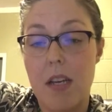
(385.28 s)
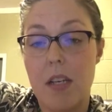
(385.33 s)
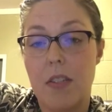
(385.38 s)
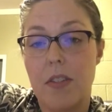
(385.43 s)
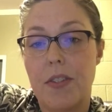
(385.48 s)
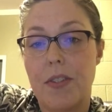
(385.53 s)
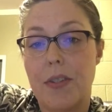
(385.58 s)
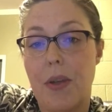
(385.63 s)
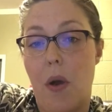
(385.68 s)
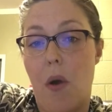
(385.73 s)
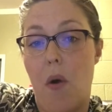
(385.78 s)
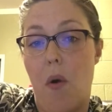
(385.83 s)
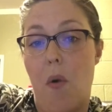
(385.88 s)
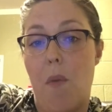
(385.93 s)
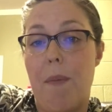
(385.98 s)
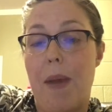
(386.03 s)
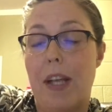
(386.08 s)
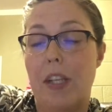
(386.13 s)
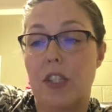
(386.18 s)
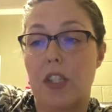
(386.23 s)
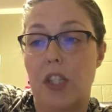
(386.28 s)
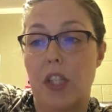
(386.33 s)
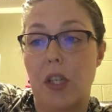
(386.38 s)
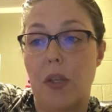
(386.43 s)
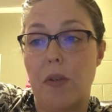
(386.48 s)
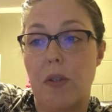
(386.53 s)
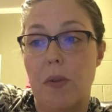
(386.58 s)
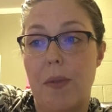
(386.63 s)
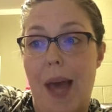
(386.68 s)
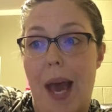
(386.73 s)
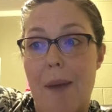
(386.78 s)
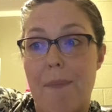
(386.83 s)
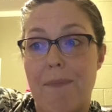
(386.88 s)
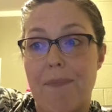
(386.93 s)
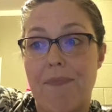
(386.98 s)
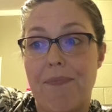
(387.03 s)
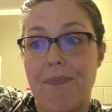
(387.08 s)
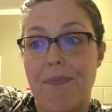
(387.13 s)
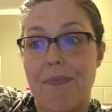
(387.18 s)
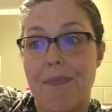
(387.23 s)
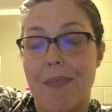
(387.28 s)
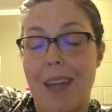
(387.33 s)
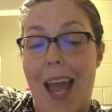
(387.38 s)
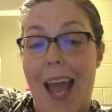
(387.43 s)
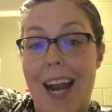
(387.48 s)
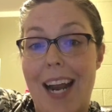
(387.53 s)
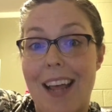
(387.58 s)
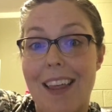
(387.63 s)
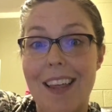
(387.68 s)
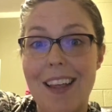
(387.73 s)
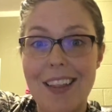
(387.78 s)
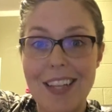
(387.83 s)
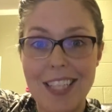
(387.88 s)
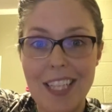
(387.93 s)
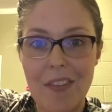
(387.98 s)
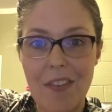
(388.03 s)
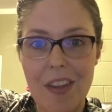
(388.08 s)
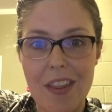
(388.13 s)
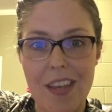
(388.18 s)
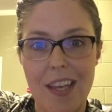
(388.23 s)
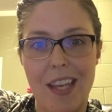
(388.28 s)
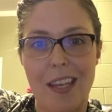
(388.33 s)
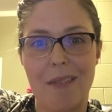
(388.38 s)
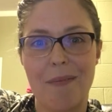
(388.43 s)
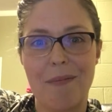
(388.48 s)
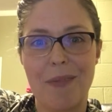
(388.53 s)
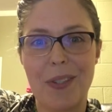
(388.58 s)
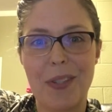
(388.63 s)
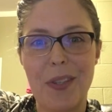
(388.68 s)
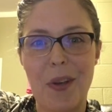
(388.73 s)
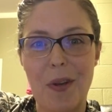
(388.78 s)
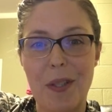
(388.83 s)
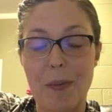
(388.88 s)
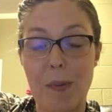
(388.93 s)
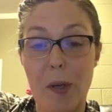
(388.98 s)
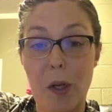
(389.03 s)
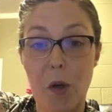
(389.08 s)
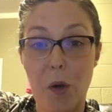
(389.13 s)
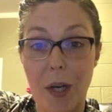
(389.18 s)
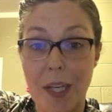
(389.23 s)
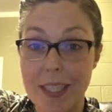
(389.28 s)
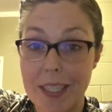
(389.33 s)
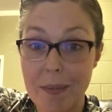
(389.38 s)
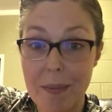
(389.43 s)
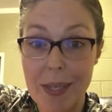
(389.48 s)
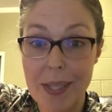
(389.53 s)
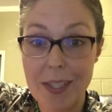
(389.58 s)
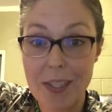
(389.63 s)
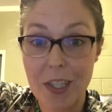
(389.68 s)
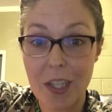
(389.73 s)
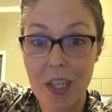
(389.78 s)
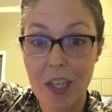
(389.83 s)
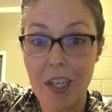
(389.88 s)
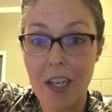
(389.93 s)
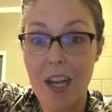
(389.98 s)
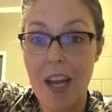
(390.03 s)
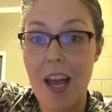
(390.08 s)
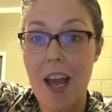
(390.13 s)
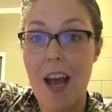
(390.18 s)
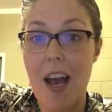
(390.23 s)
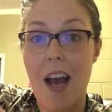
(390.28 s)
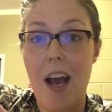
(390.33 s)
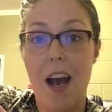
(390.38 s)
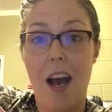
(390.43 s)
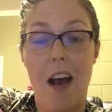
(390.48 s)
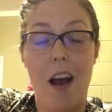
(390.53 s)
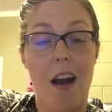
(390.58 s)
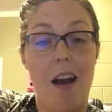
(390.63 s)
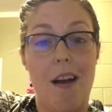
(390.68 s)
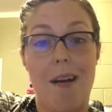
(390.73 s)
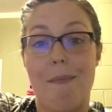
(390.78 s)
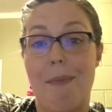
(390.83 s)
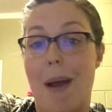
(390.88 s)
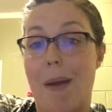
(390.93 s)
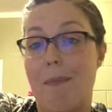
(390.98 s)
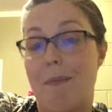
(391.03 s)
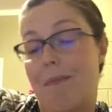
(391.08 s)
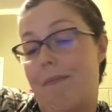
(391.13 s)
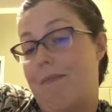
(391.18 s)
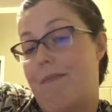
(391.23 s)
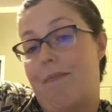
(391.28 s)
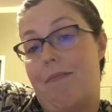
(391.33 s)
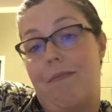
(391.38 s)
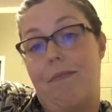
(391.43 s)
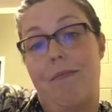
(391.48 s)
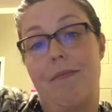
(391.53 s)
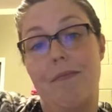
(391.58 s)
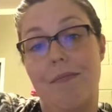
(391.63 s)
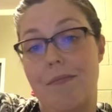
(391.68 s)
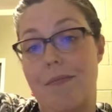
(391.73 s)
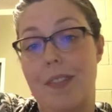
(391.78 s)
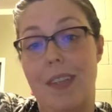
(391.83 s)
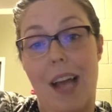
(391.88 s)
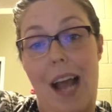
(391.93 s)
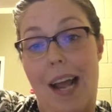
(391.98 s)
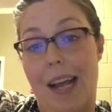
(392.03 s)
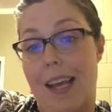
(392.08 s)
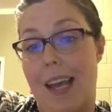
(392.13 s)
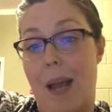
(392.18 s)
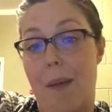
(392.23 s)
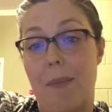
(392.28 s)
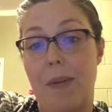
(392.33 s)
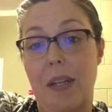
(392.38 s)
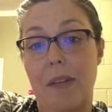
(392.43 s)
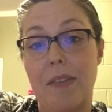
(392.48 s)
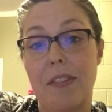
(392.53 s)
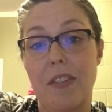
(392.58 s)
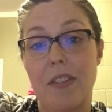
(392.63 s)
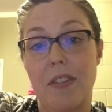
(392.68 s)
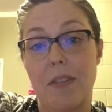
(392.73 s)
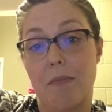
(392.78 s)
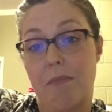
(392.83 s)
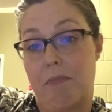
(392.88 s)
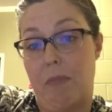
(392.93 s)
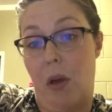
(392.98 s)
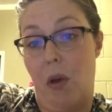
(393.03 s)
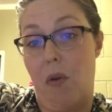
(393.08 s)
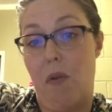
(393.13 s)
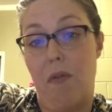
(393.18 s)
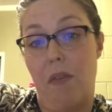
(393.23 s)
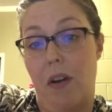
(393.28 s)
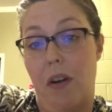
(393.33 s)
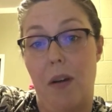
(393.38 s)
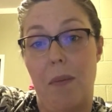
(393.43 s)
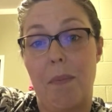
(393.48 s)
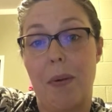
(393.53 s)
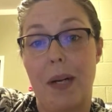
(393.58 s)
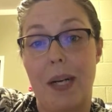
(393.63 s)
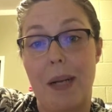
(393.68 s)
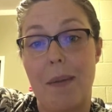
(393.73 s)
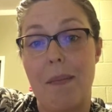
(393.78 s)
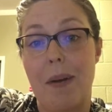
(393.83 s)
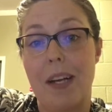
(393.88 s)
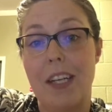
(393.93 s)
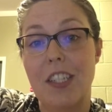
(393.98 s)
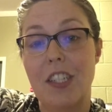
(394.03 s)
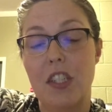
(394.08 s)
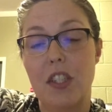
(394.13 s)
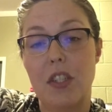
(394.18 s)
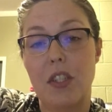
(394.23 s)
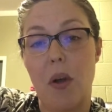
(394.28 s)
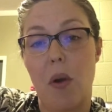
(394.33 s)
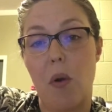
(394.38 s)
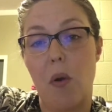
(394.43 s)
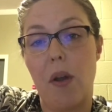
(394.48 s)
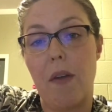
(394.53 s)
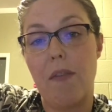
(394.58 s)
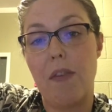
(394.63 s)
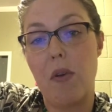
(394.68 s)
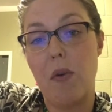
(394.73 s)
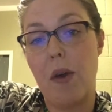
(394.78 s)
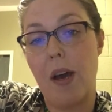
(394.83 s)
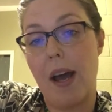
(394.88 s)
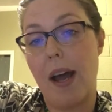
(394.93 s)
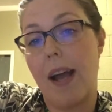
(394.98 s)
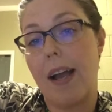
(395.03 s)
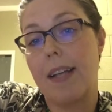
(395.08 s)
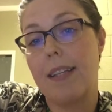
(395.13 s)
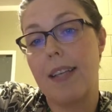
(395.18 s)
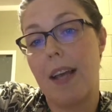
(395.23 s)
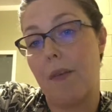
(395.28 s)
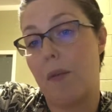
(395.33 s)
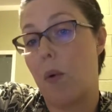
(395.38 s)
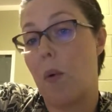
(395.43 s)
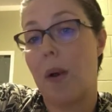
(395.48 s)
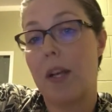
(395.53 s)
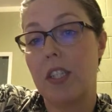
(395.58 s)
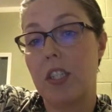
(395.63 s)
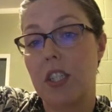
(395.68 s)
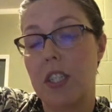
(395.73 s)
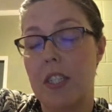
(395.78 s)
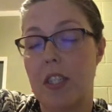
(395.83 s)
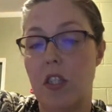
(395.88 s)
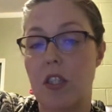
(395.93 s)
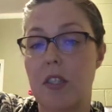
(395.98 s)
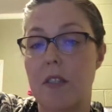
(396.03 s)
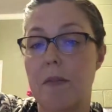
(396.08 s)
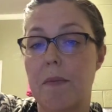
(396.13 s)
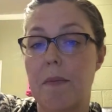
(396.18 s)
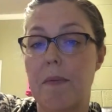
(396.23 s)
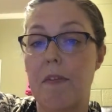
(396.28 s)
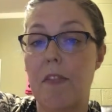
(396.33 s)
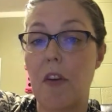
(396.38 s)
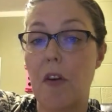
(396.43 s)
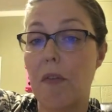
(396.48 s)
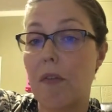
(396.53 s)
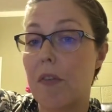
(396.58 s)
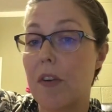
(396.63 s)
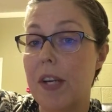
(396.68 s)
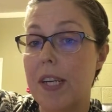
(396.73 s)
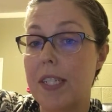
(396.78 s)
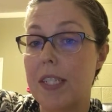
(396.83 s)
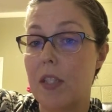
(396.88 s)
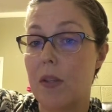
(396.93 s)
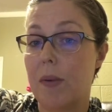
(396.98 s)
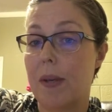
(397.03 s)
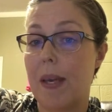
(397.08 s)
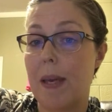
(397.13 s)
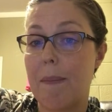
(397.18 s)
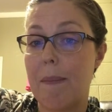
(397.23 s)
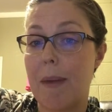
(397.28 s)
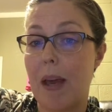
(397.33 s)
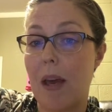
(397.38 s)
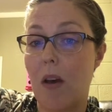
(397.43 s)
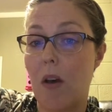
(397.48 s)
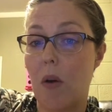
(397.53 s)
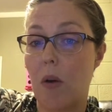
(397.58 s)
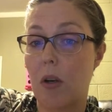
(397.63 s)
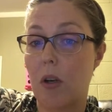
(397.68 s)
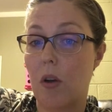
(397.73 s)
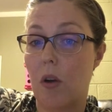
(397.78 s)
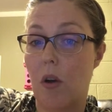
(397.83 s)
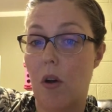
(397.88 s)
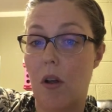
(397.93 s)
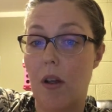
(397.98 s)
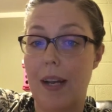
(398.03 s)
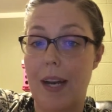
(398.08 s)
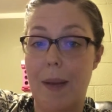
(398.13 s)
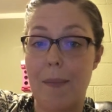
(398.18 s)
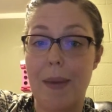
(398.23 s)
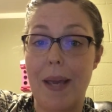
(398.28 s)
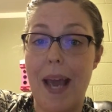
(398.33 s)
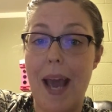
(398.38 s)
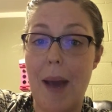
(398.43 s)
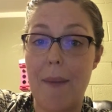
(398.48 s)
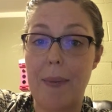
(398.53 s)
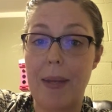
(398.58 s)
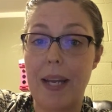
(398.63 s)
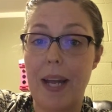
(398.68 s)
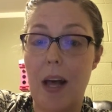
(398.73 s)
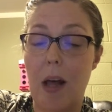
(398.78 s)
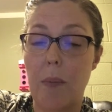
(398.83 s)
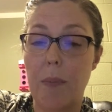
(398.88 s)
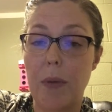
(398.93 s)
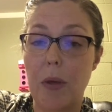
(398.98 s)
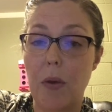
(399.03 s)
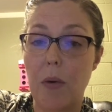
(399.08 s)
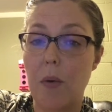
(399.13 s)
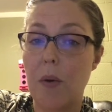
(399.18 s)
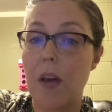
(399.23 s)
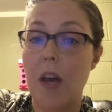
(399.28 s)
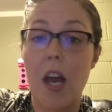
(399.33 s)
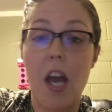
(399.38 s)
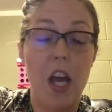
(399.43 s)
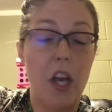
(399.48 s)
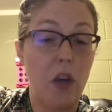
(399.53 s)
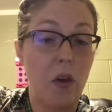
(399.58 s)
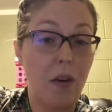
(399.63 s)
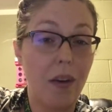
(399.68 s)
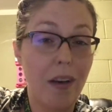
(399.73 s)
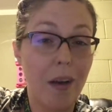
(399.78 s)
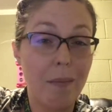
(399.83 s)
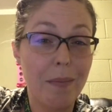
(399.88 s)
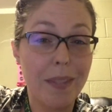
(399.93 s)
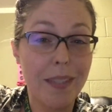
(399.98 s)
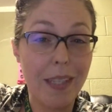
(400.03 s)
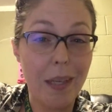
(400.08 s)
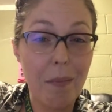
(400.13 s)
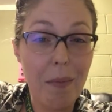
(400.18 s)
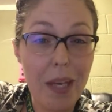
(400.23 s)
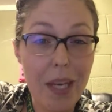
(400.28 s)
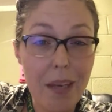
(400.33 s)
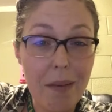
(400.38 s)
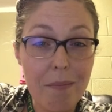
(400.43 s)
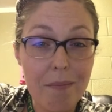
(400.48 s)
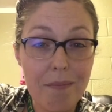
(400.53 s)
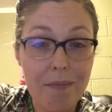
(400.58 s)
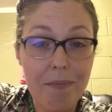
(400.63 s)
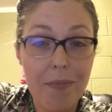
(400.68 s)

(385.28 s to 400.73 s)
So make sure you do that. And I think that's everything. So it's been a great semester. I can't believe it's over pretty much. So if you guys have questions, just feel free to email or call and I'd be happy to help you. You can come see me.